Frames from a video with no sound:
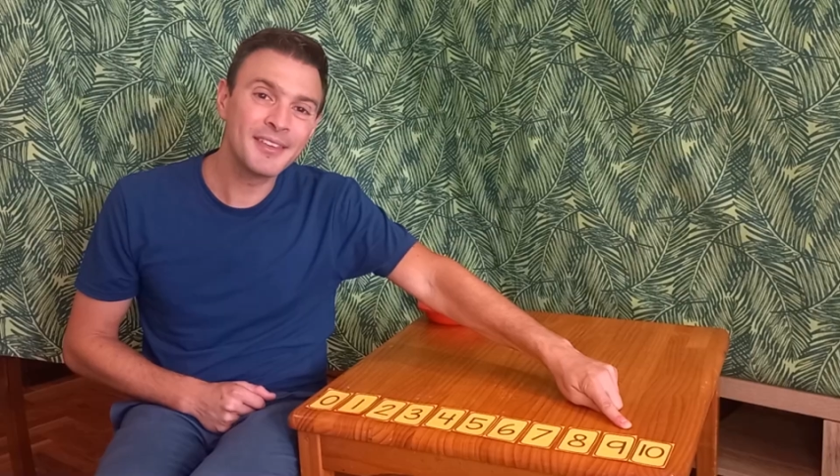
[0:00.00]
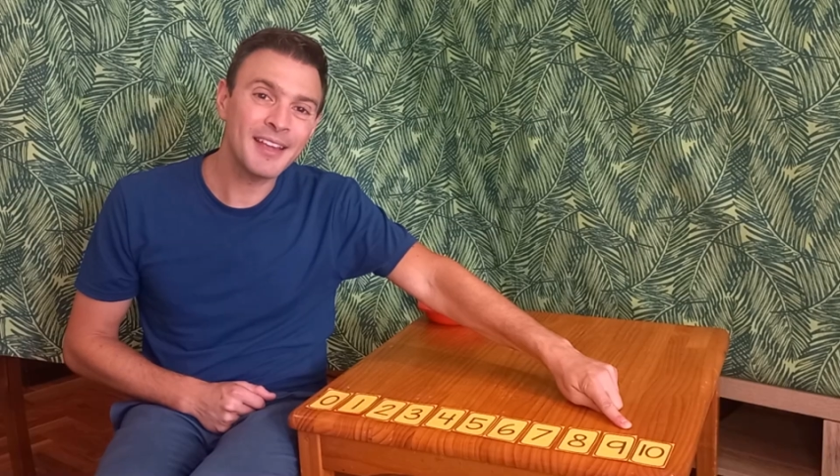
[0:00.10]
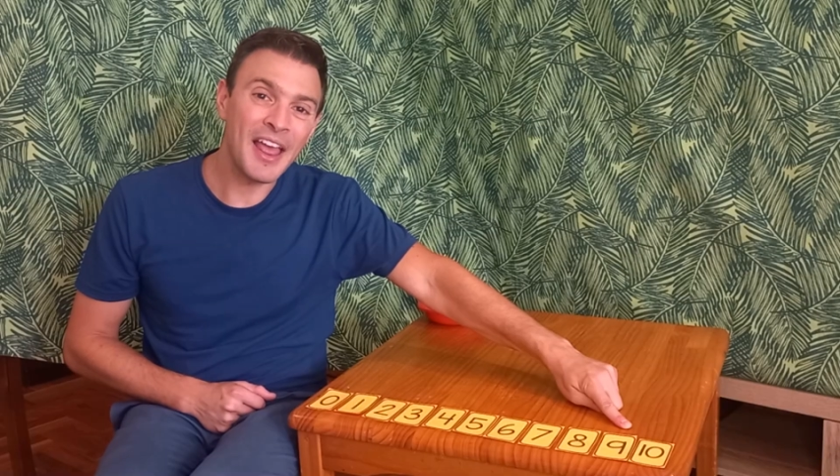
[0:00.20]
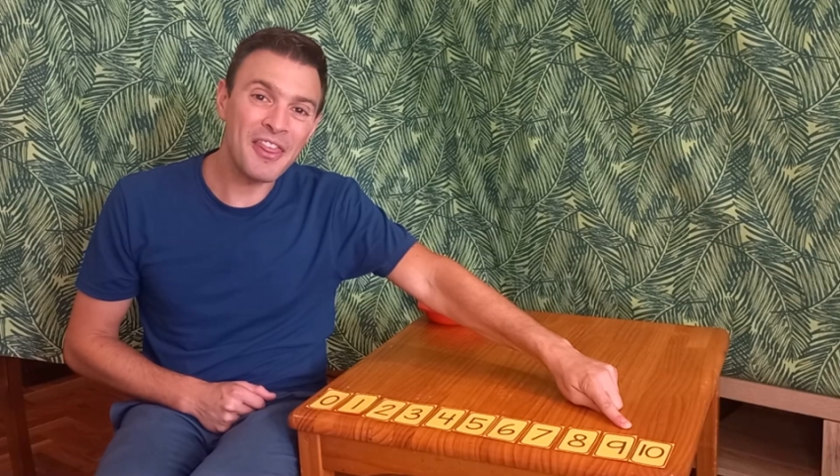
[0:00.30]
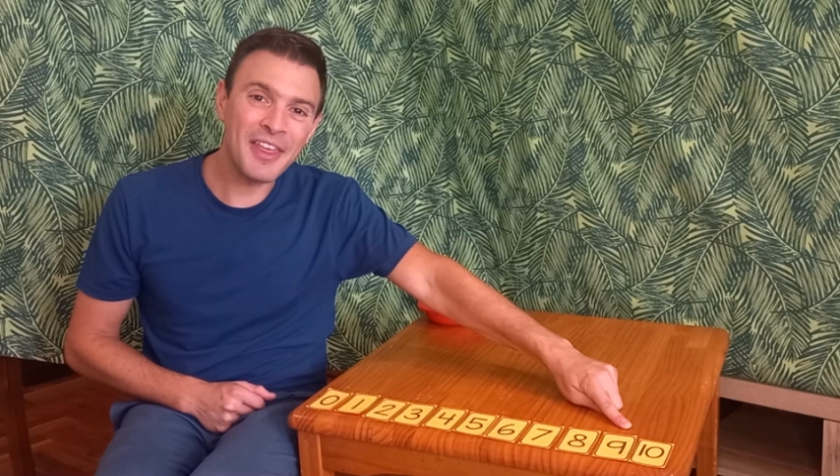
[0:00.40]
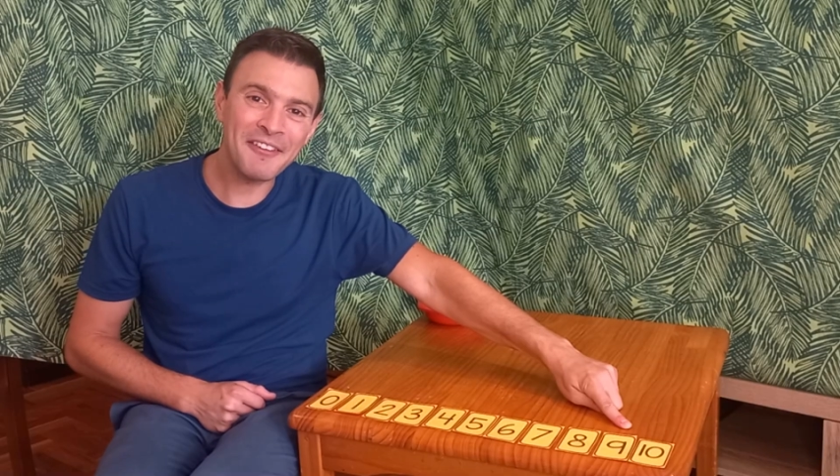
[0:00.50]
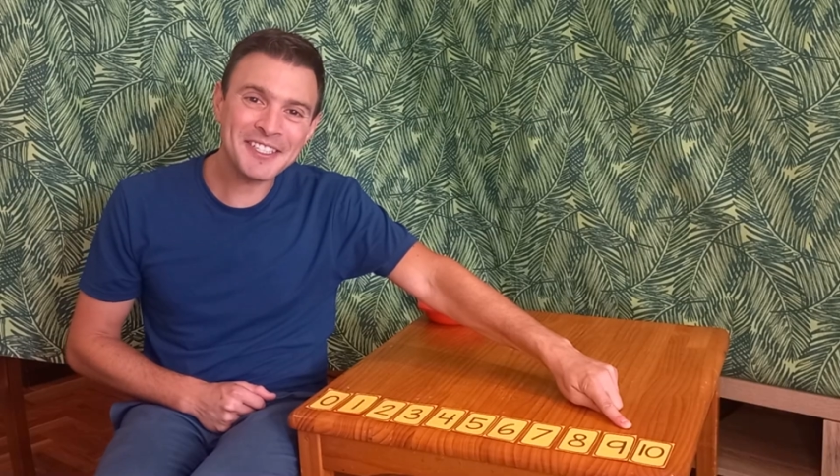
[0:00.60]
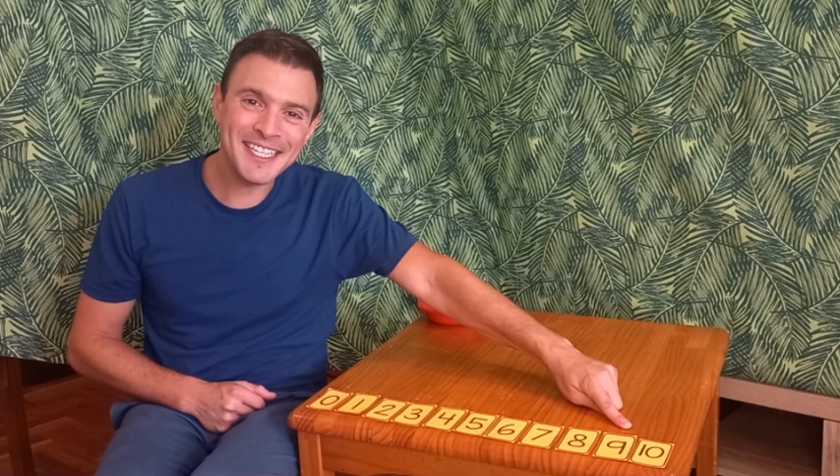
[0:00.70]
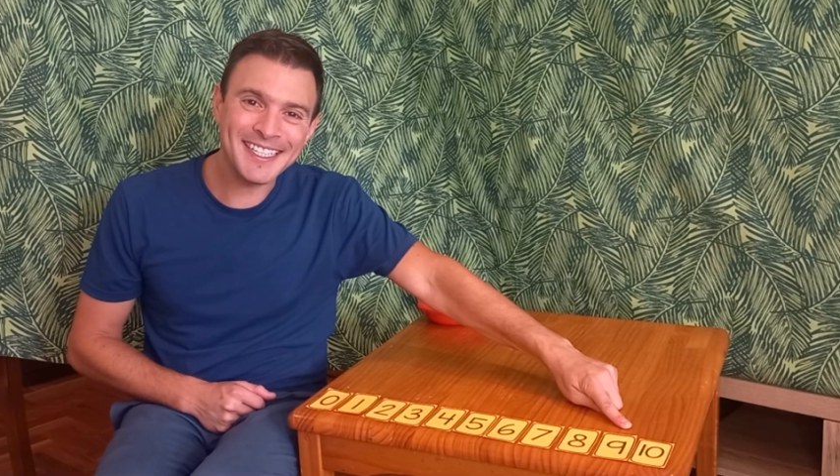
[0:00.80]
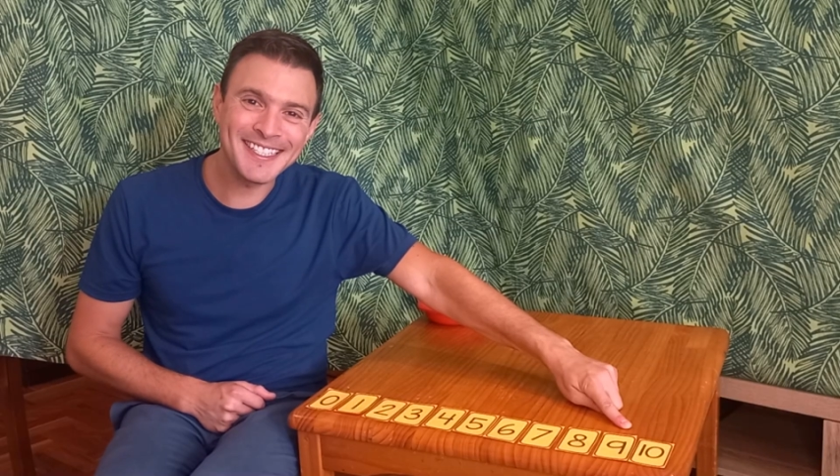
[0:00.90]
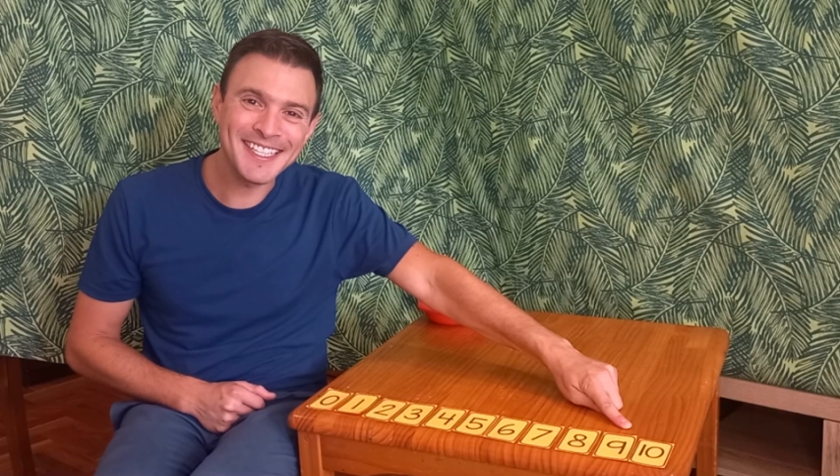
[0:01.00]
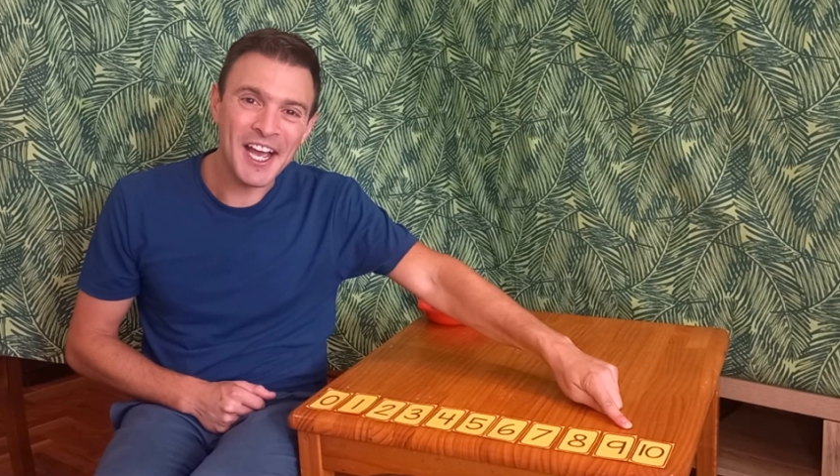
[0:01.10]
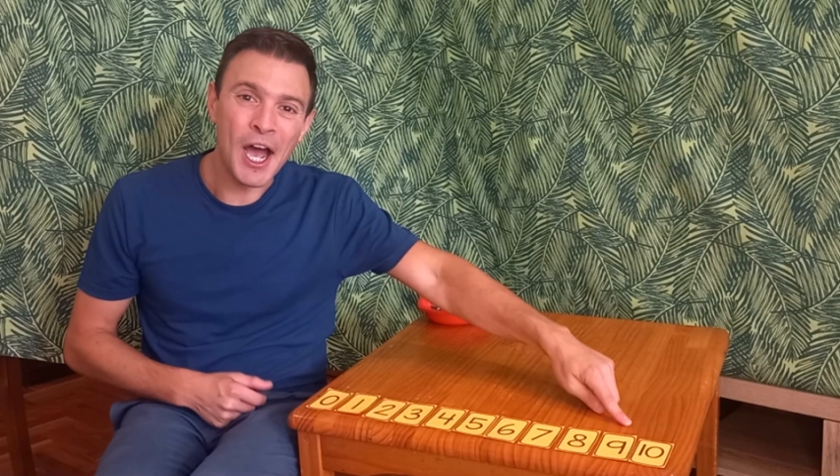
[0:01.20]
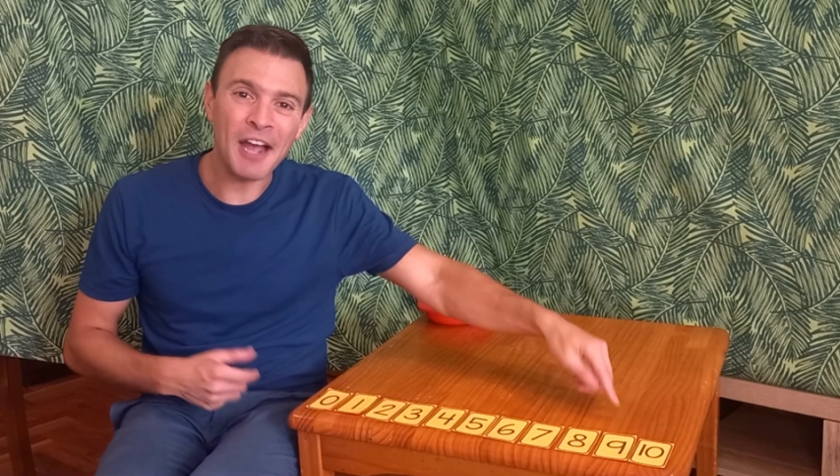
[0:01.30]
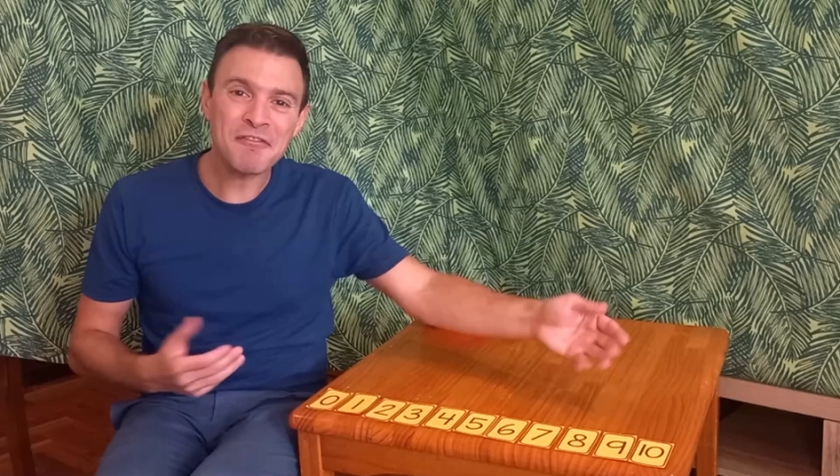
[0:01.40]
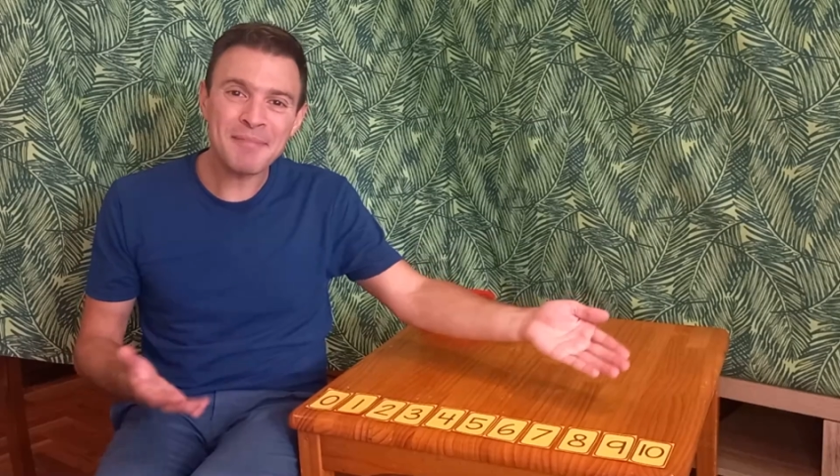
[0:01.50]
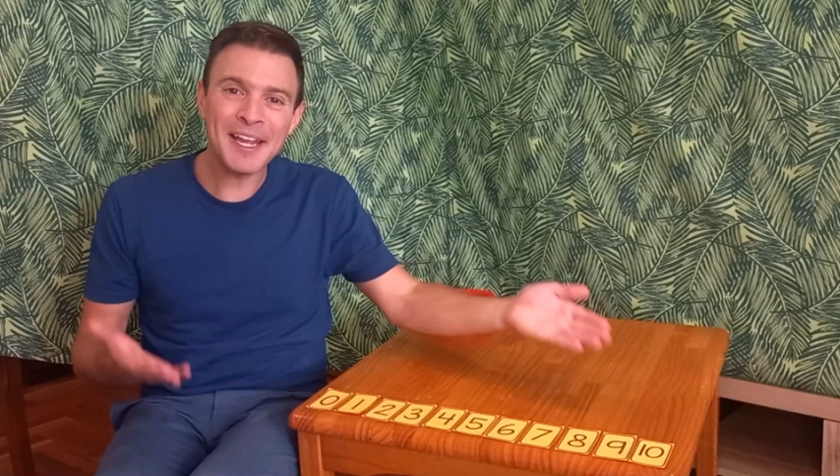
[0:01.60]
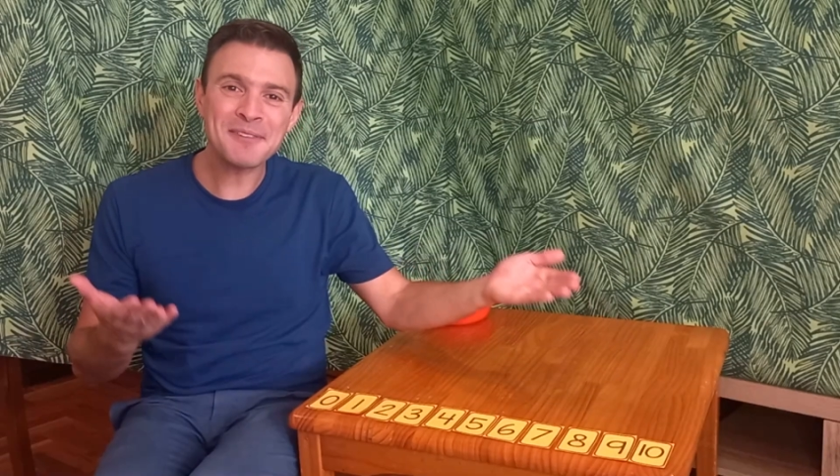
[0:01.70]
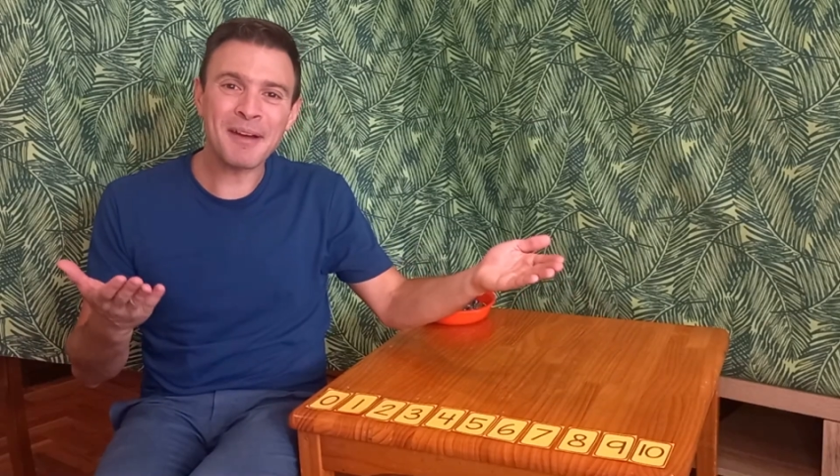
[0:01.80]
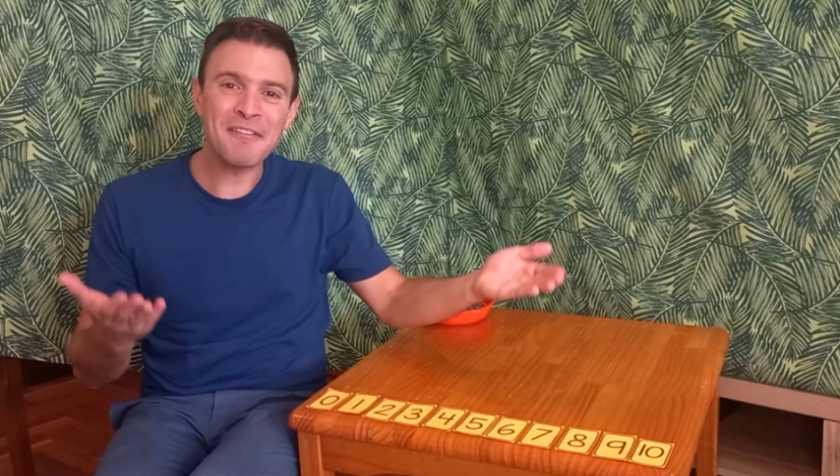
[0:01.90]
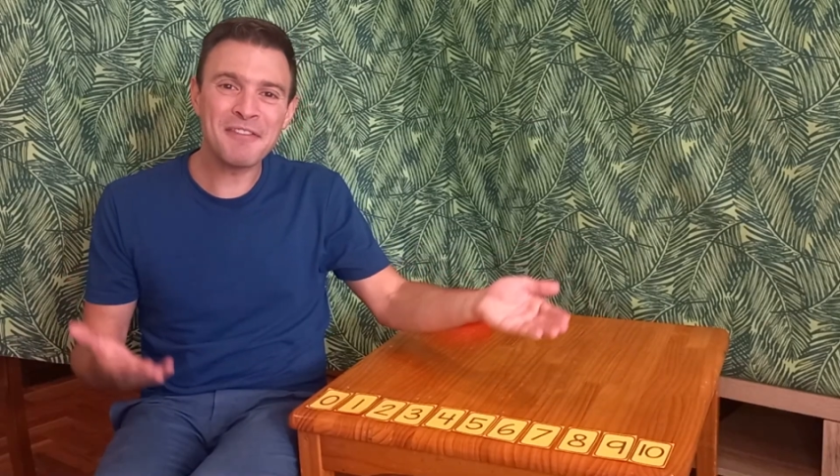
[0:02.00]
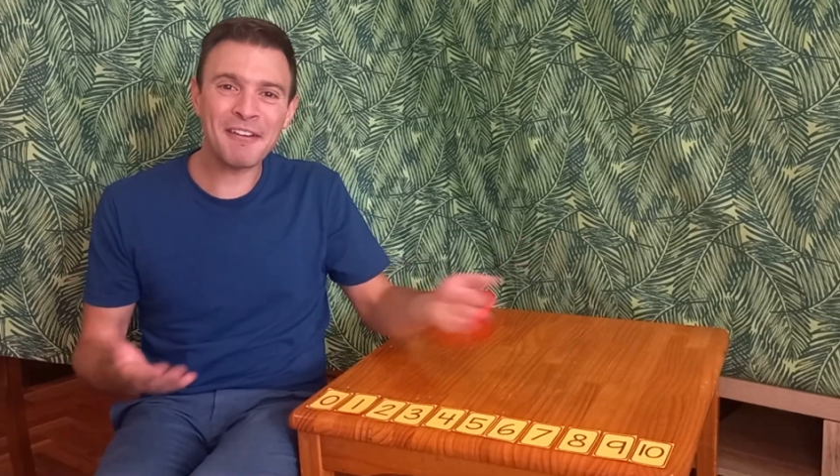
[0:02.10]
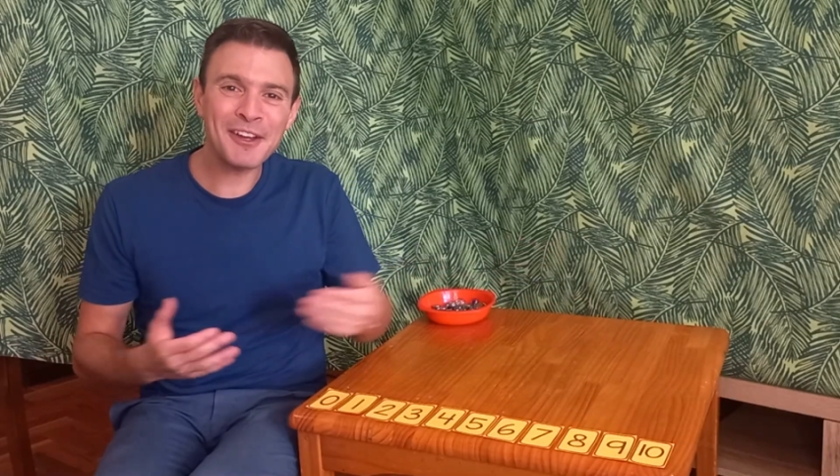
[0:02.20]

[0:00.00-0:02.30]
And there it is. I've made my very